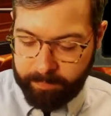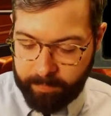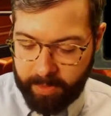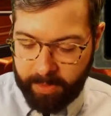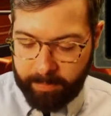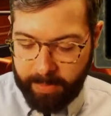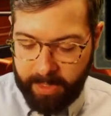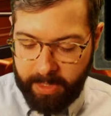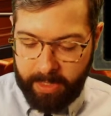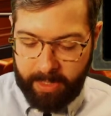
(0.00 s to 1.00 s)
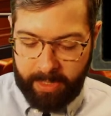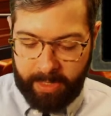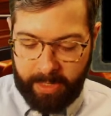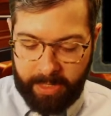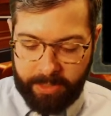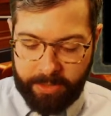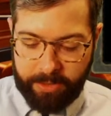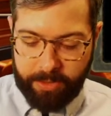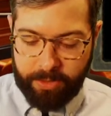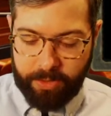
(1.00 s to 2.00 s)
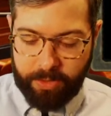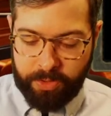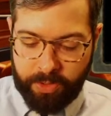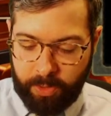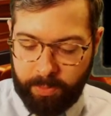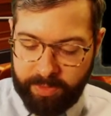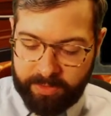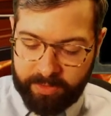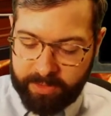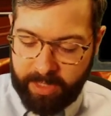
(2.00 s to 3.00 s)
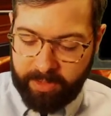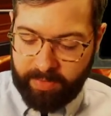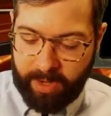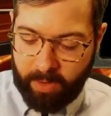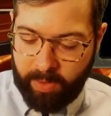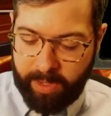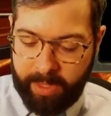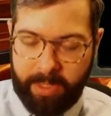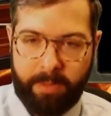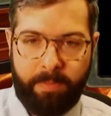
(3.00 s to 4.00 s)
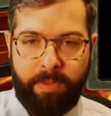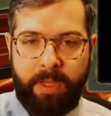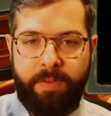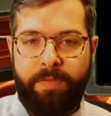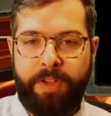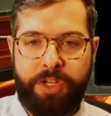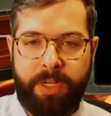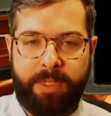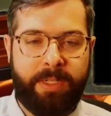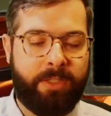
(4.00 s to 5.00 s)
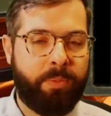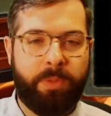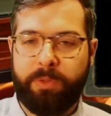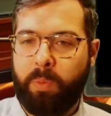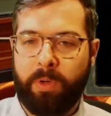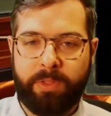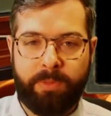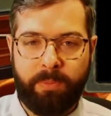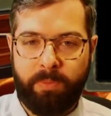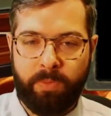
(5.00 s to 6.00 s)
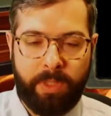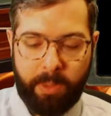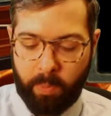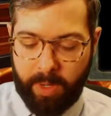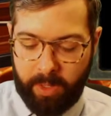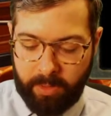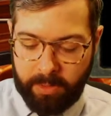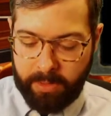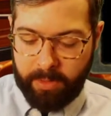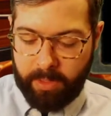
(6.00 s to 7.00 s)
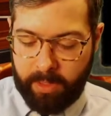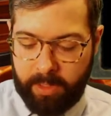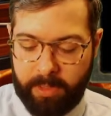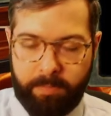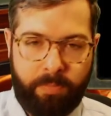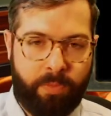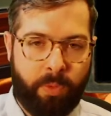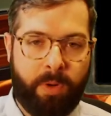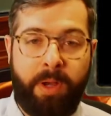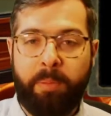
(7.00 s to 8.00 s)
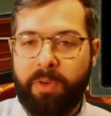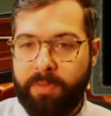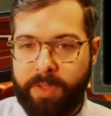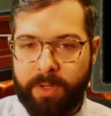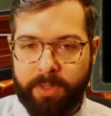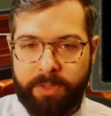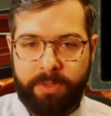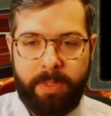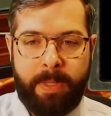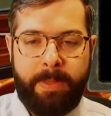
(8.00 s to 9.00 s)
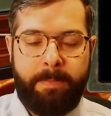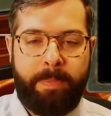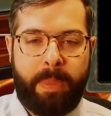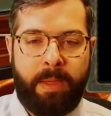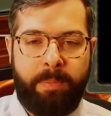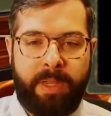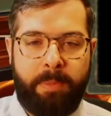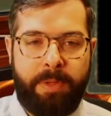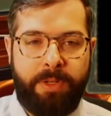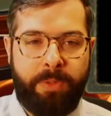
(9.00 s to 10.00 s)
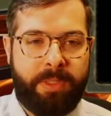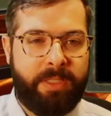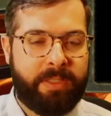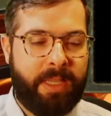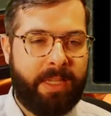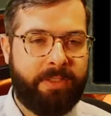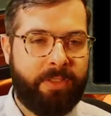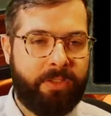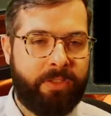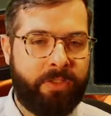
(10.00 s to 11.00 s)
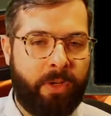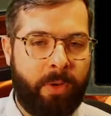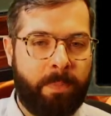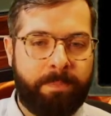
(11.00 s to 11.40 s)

Okay. And so this is kind of how I envision it. It's what's worked really well for a number of years that I've been doing these classes. So